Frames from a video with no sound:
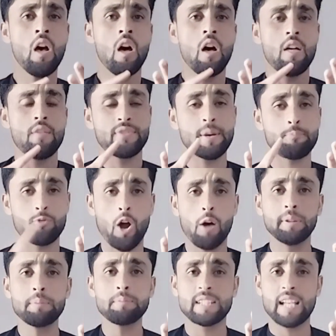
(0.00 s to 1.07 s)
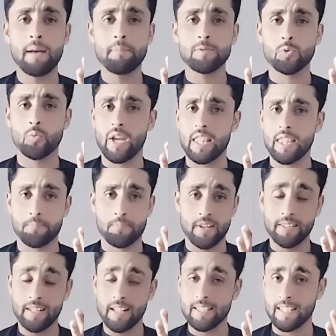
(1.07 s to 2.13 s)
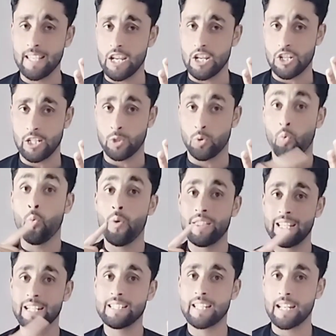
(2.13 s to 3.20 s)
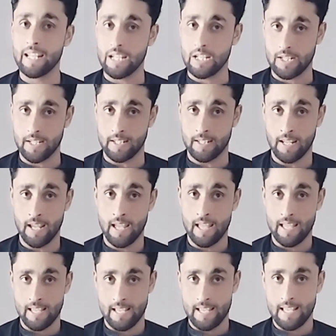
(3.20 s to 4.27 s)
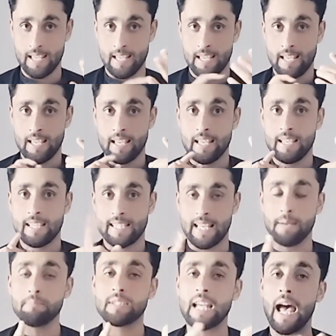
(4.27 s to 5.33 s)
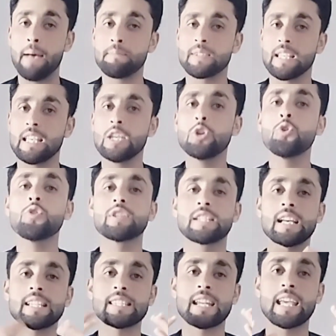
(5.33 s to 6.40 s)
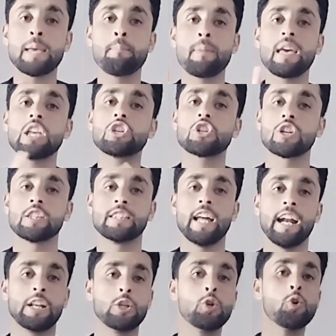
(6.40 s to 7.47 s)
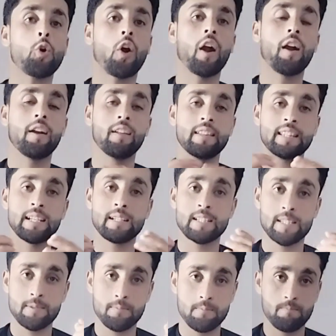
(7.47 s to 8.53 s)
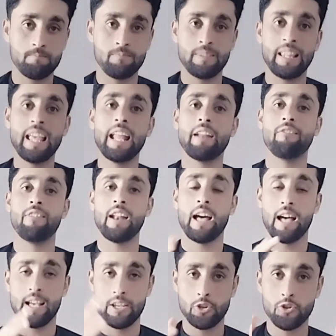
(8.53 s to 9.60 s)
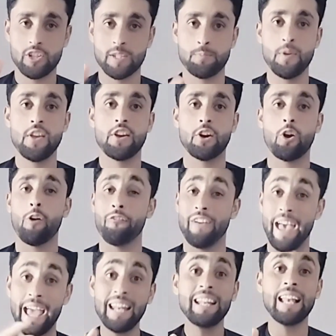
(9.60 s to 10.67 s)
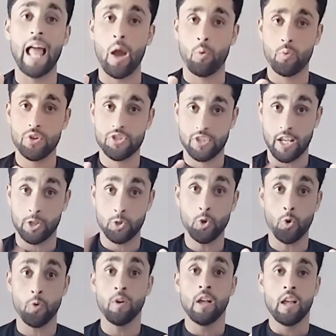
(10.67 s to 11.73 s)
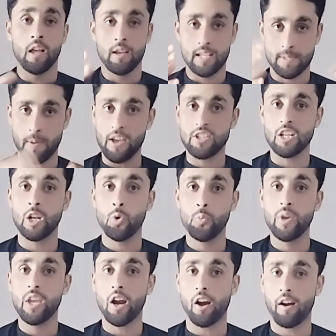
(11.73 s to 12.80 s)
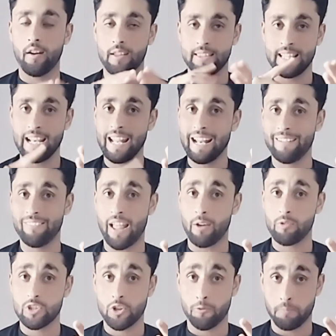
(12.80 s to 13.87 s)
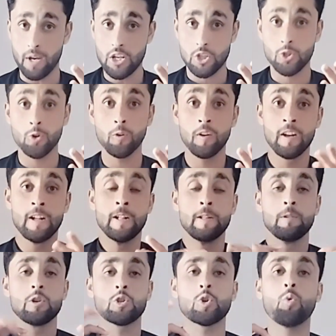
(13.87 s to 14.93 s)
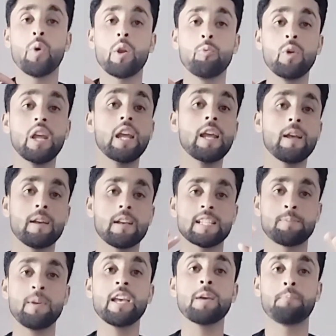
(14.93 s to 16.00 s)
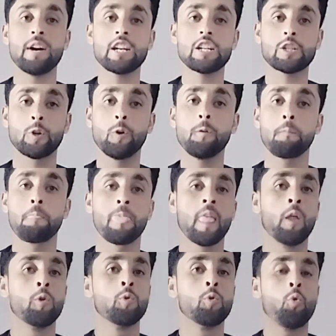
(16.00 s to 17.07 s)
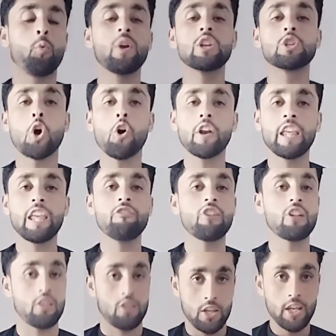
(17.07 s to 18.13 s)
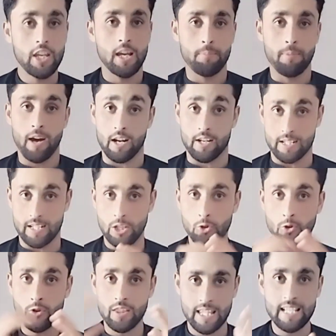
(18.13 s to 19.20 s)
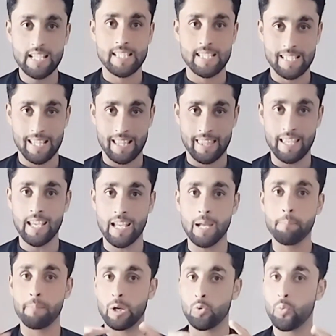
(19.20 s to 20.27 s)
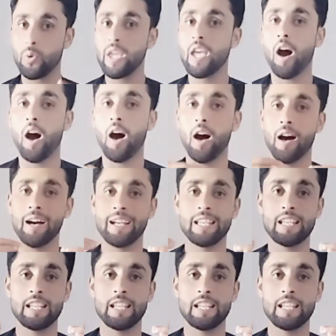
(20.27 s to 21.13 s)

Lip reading: The problem comes with pronunciation, with intonation. Sometimes, just imagine that you are this native speaker of any language that you, especially we are the native language of Pashto. So when we speak Pashto, we don't even think about this thing, but we are